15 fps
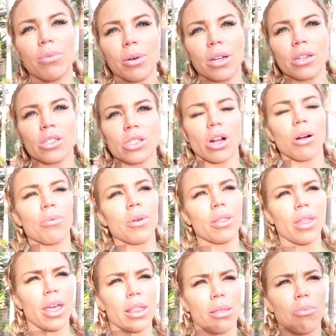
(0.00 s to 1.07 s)
We're gonna start with
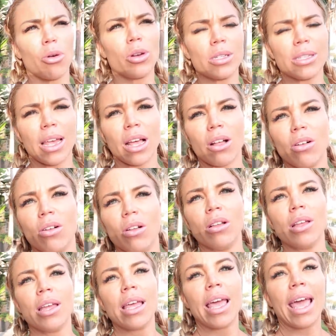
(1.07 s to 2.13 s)
like the motorcycle
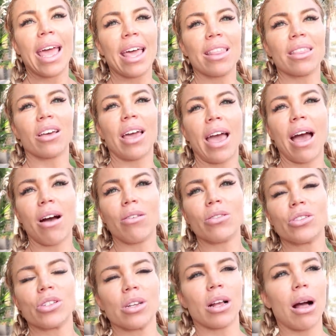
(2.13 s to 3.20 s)
and the
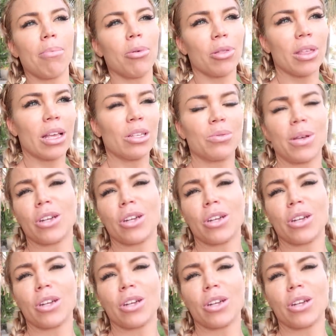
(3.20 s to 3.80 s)
couch and a couple things.